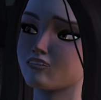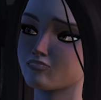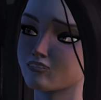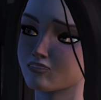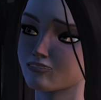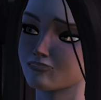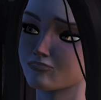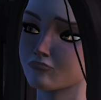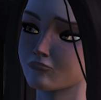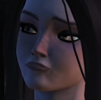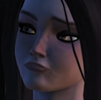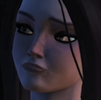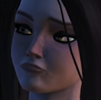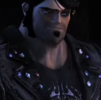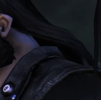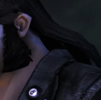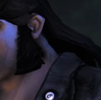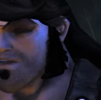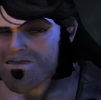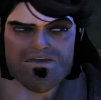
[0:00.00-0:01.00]
kissing?
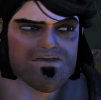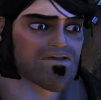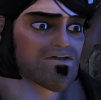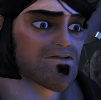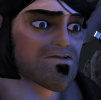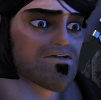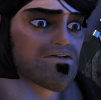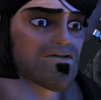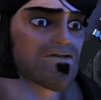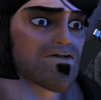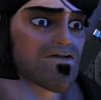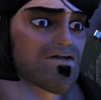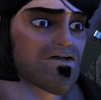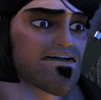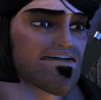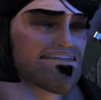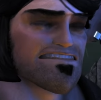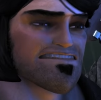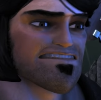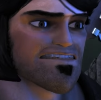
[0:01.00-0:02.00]
Uh,
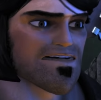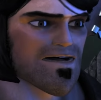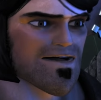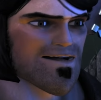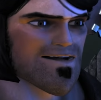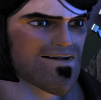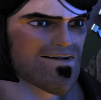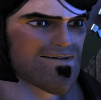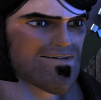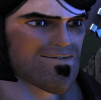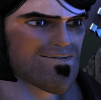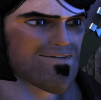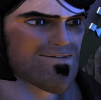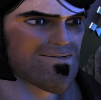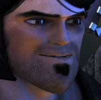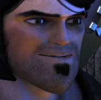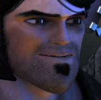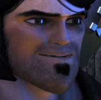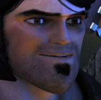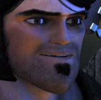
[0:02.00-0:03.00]
it's, uh...
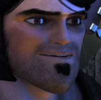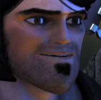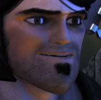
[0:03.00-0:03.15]
The,